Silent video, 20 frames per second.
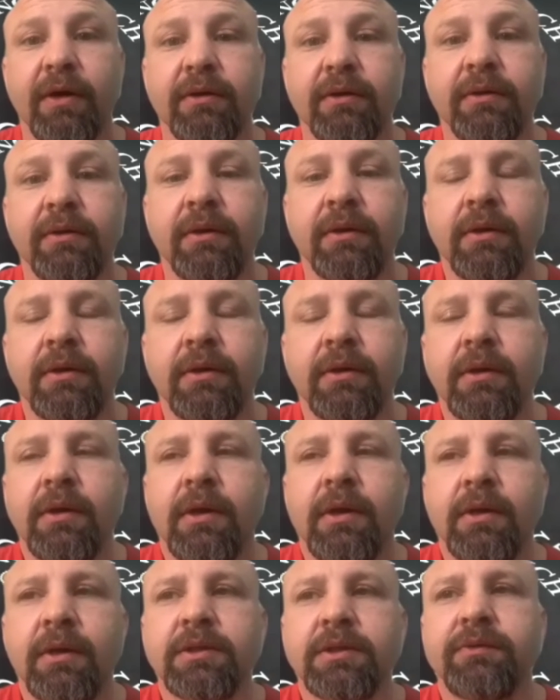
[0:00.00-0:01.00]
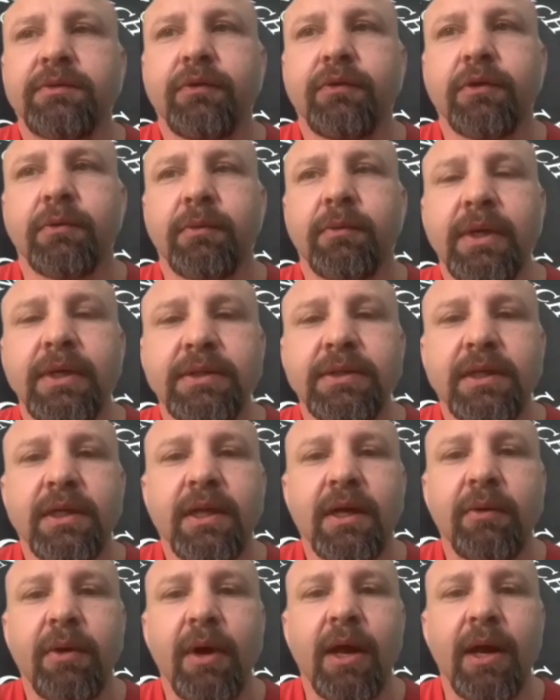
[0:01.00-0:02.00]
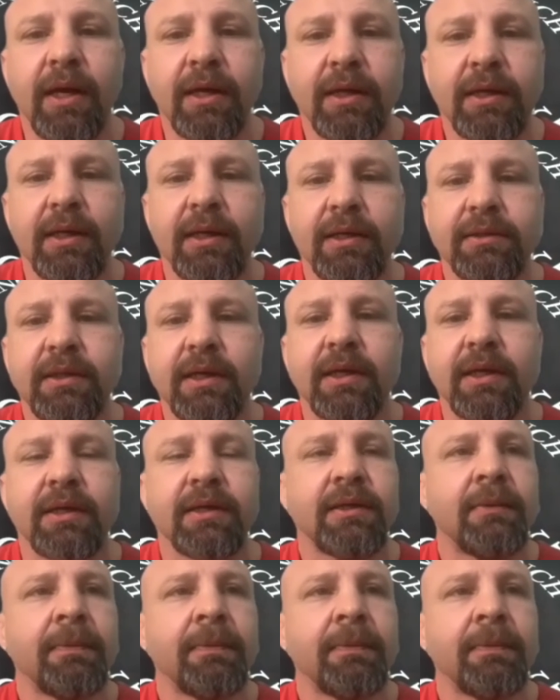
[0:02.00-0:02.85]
And that's for a reason. I, I like it like that.